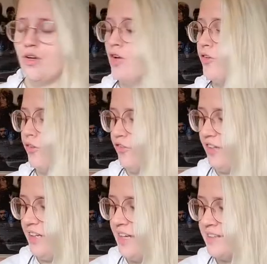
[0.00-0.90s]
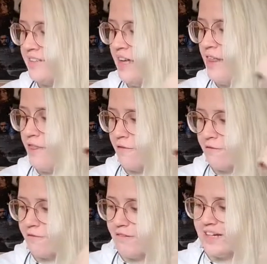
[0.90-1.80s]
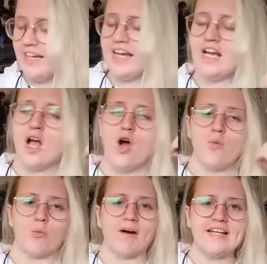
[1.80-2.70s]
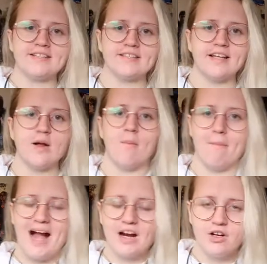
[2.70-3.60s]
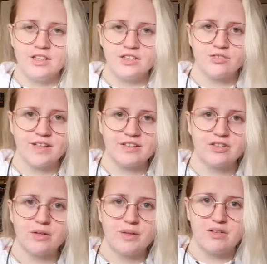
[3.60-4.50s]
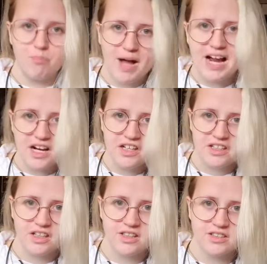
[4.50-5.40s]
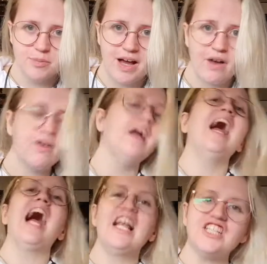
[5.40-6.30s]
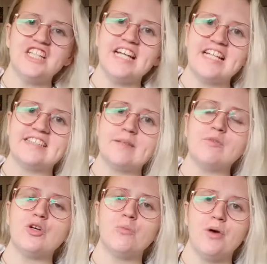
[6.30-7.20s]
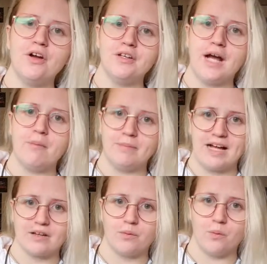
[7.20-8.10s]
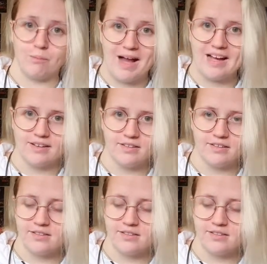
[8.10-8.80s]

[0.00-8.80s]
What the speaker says: So she gets the freaking bracelet back on his wrist, so he's back under her spell, and she gets him to burn down Blackthorn Manor.